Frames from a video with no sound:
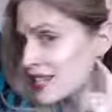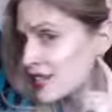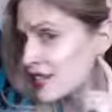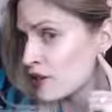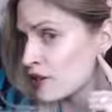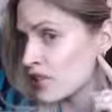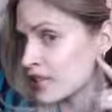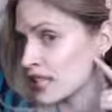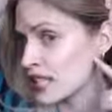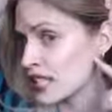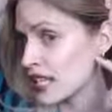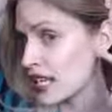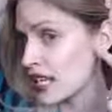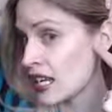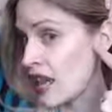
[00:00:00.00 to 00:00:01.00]
Like you can
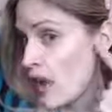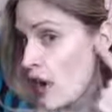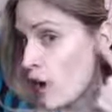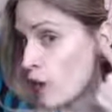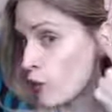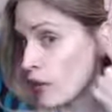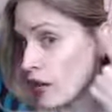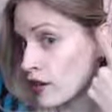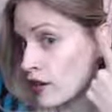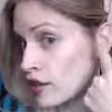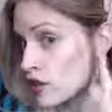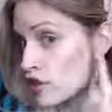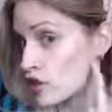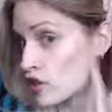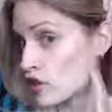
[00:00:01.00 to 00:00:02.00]
see where
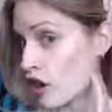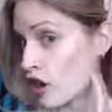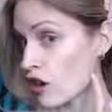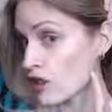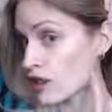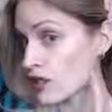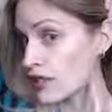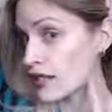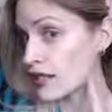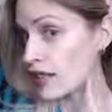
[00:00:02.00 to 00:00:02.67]
it starts,